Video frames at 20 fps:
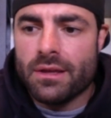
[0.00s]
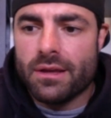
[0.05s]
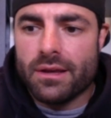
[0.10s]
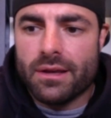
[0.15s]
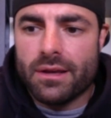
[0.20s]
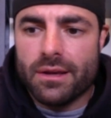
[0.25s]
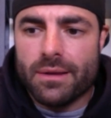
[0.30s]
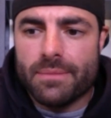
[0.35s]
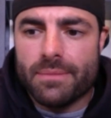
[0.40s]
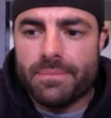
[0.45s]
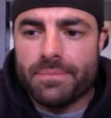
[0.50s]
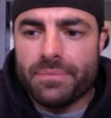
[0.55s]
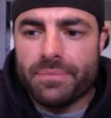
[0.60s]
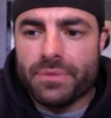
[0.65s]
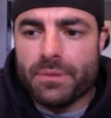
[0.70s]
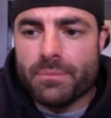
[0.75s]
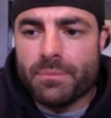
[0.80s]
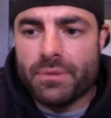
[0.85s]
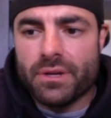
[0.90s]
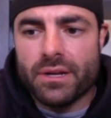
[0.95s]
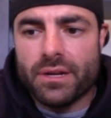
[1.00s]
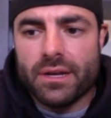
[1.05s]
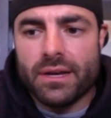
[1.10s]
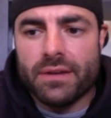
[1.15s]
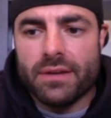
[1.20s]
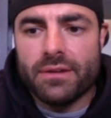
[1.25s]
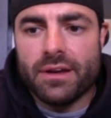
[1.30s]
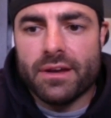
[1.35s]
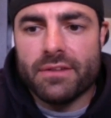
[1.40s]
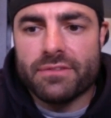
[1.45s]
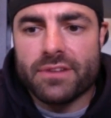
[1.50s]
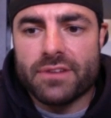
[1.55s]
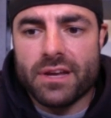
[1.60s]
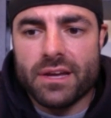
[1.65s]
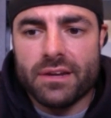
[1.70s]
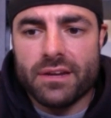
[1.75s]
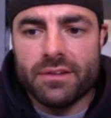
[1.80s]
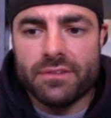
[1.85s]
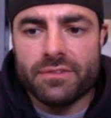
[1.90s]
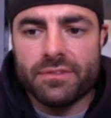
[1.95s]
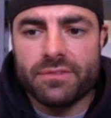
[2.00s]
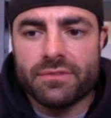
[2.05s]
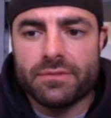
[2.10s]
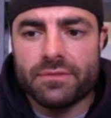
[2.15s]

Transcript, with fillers: um, but I, i've kind of